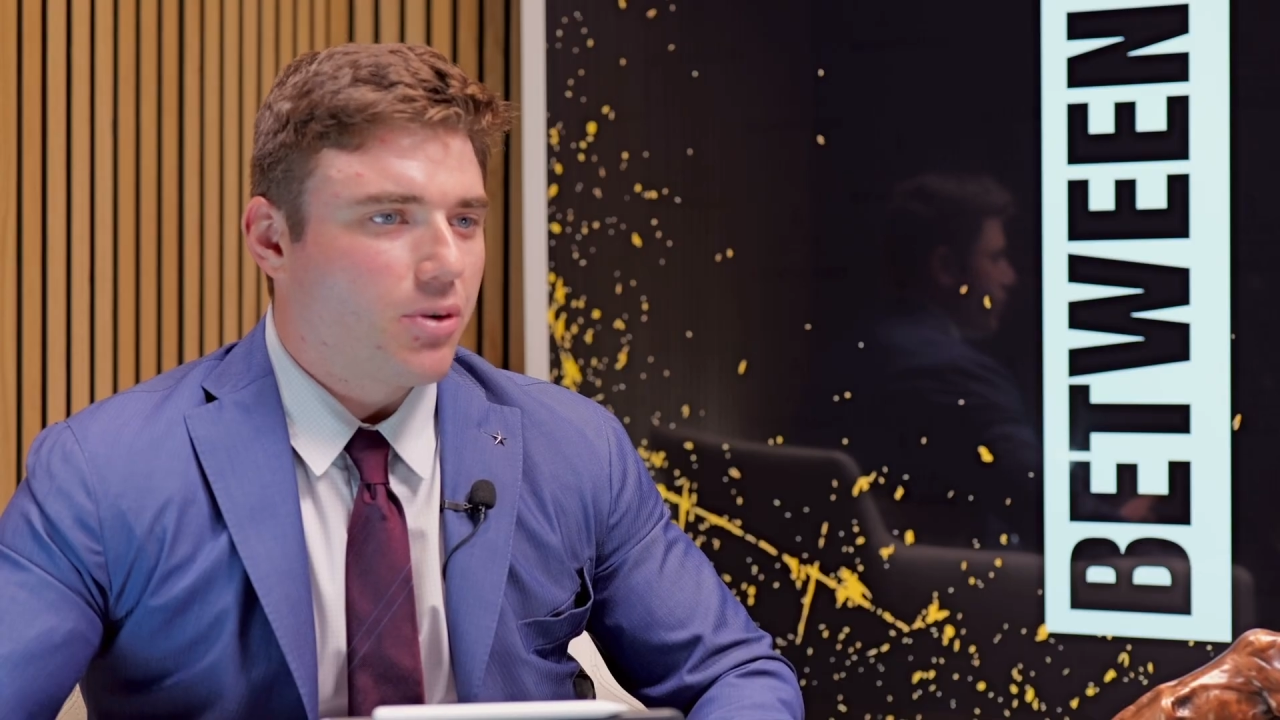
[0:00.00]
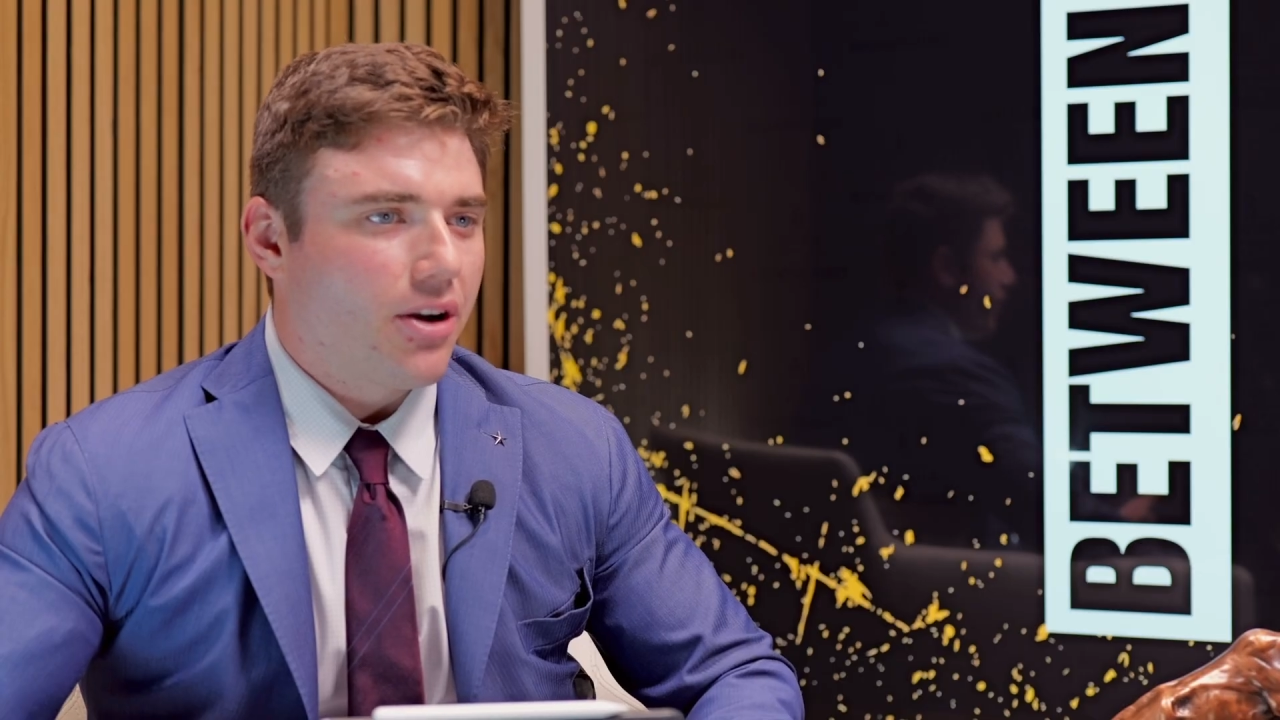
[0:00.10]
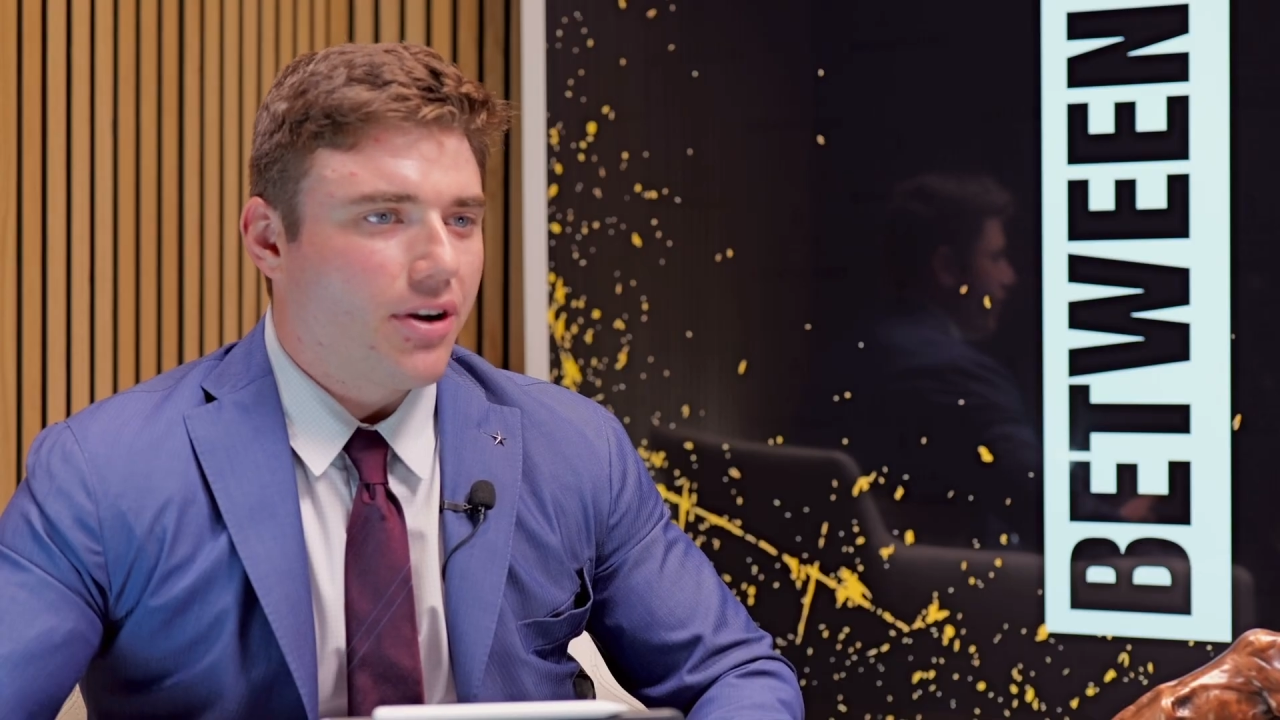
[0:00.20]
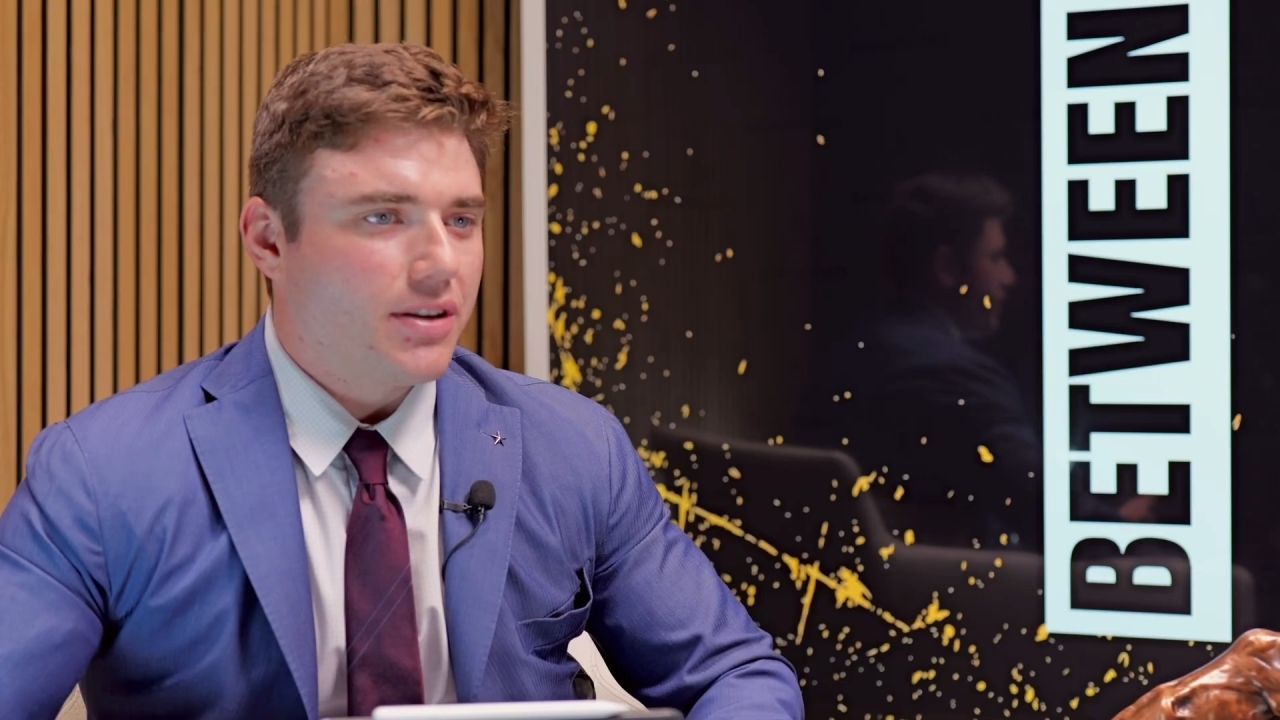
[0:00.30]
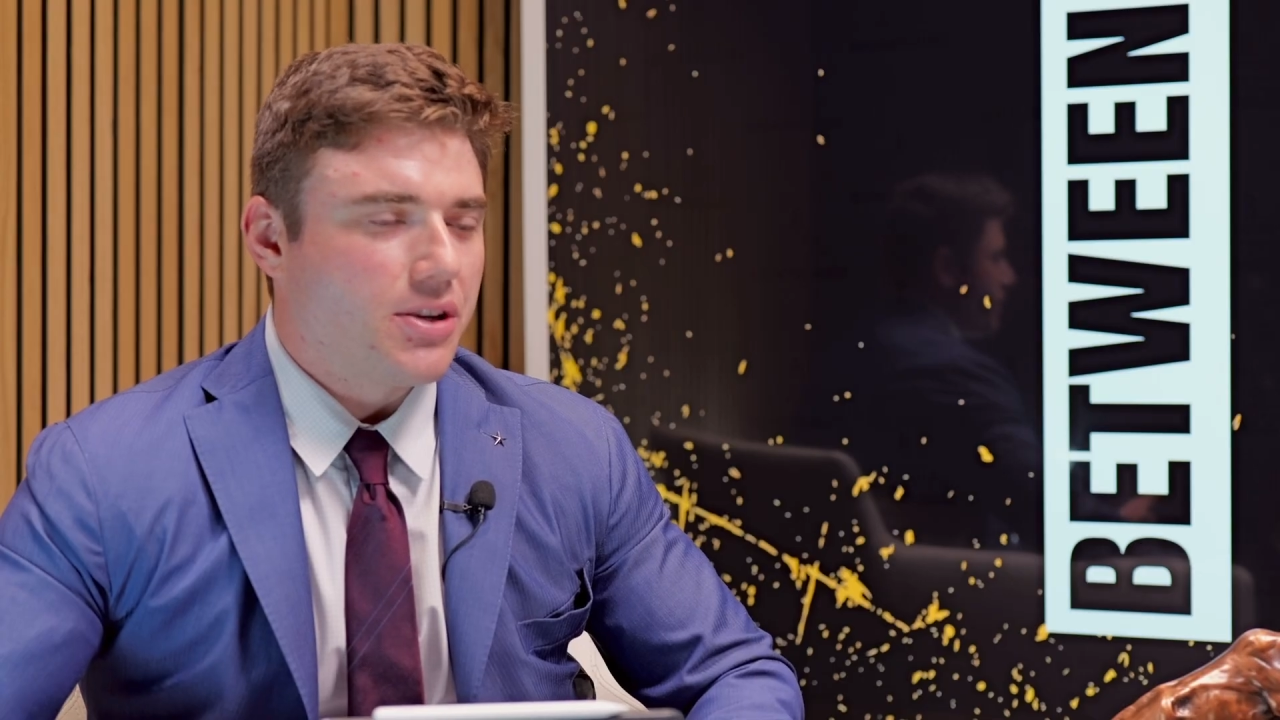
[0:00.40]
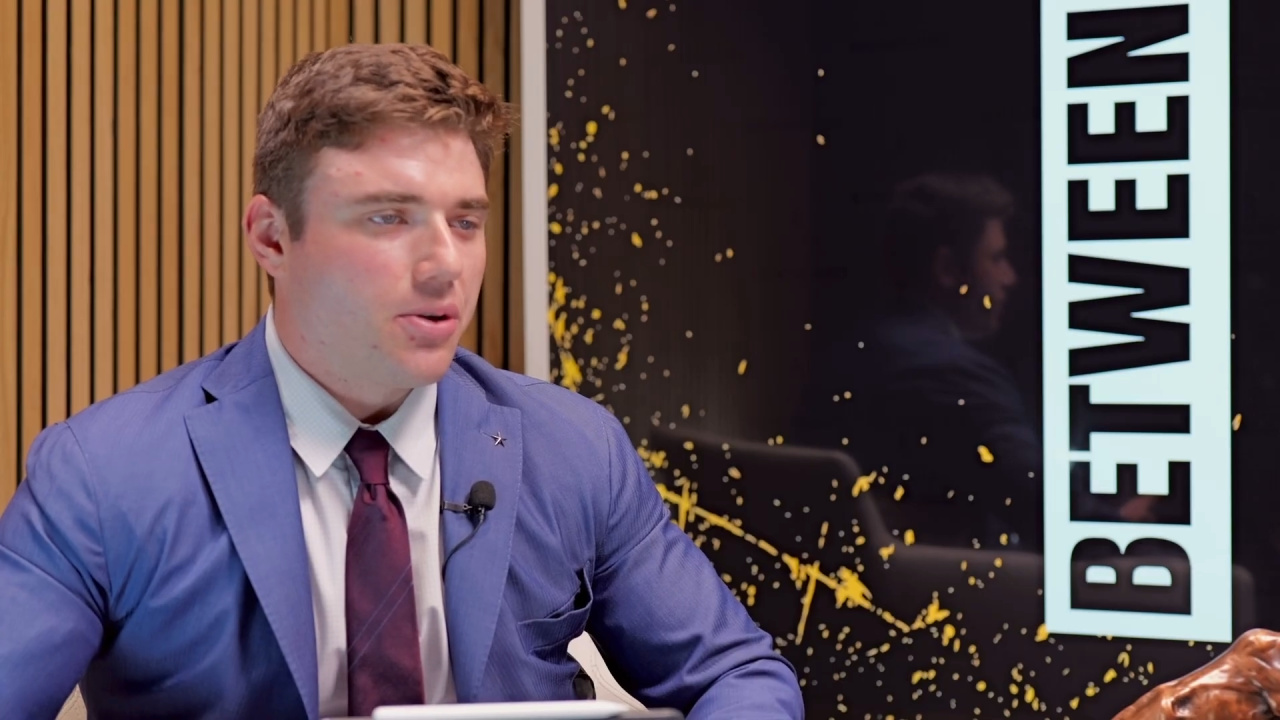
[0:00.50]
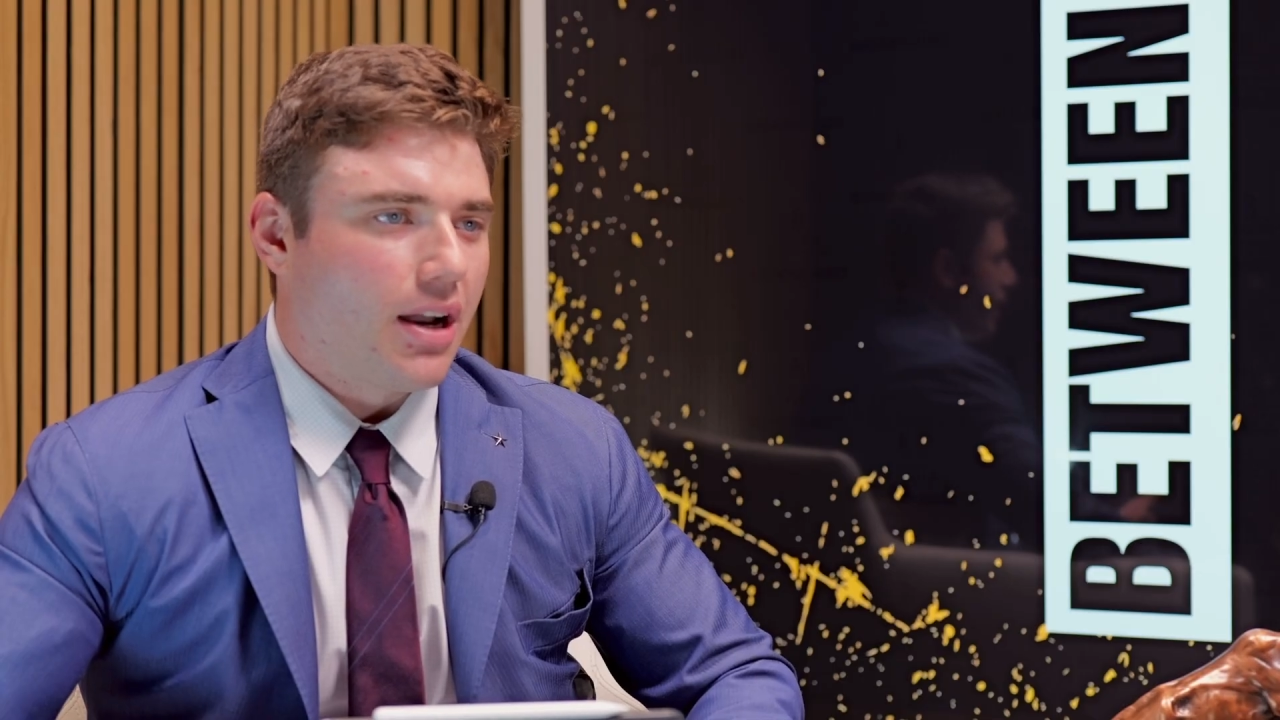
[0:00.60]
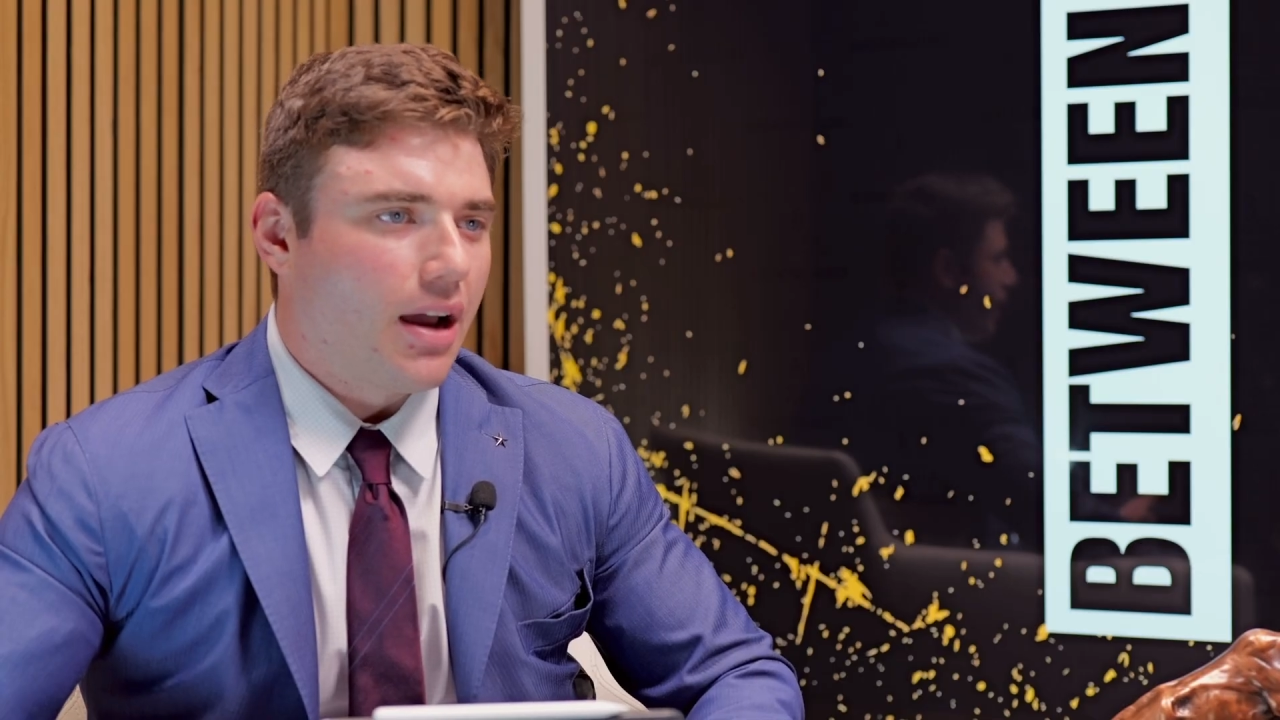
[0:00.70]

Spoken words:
one area too